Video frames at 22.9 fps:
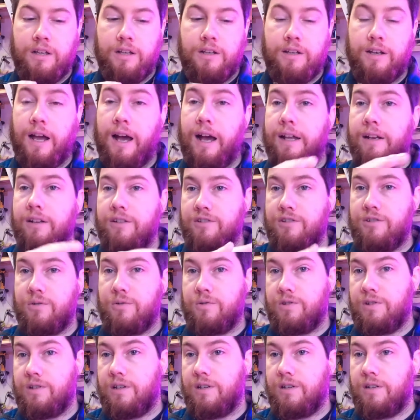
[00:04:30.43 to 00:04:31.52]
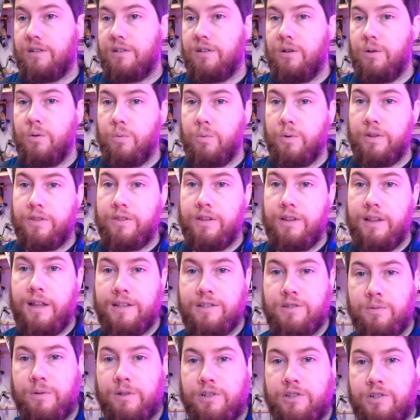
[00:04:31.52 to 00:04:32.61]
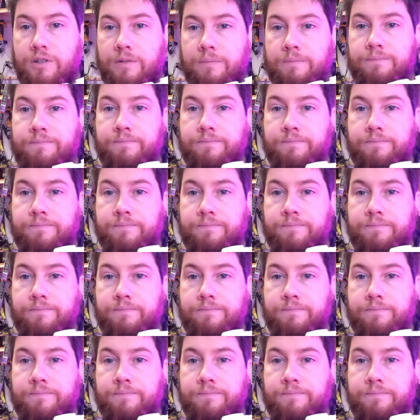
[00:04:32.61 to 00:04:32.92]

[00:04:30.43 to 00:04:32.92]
not associated with the light switch.